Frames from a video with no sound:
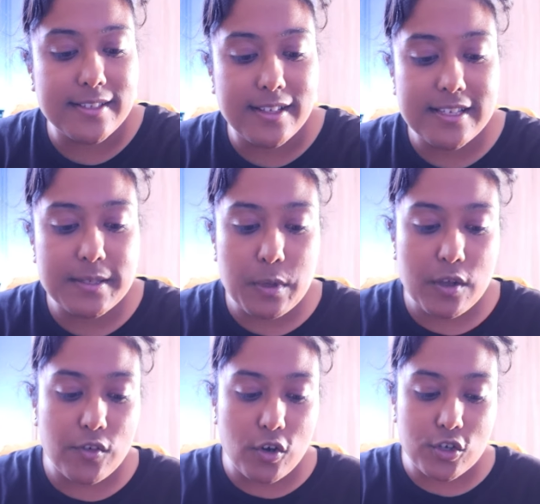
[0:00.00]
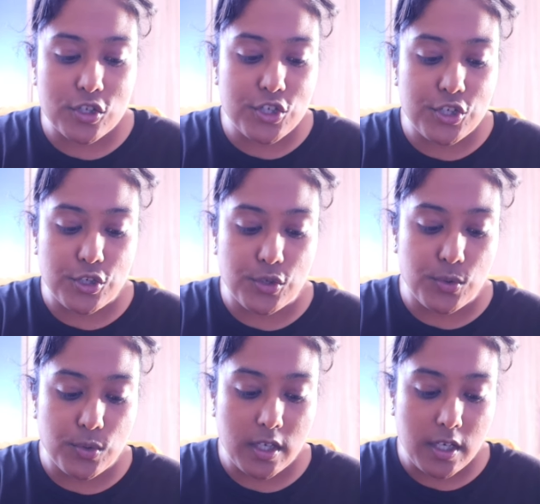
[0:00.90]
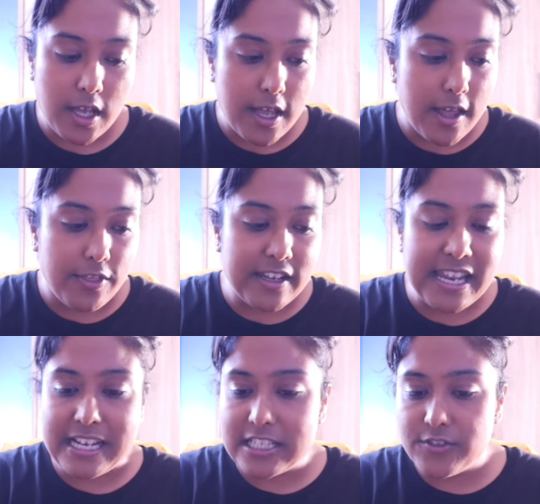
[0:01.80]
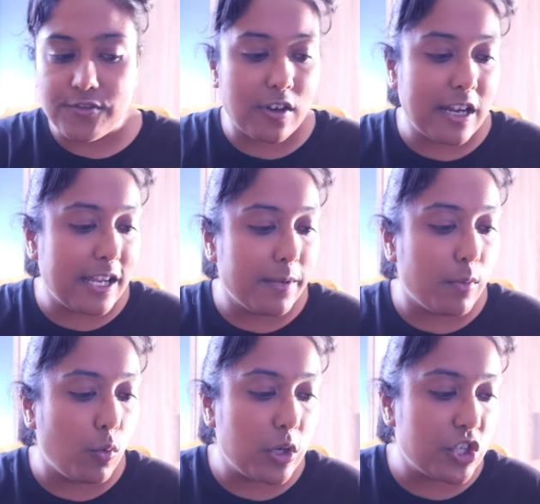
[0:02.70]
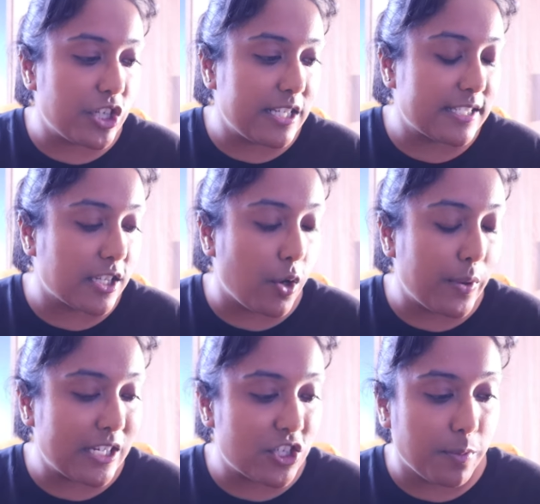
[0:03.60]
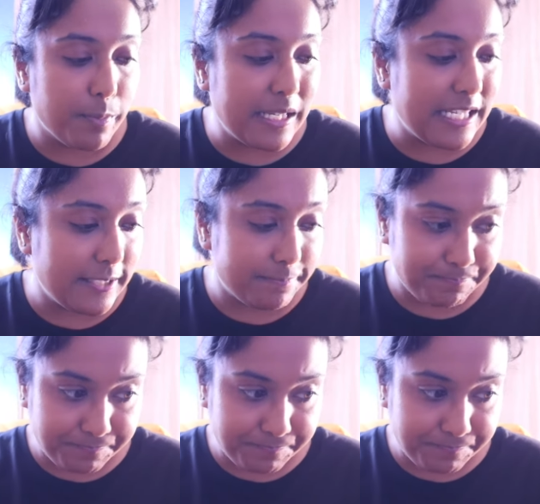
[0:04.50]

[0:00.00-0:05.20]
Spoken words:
So let's move on to the next frame, which is going to be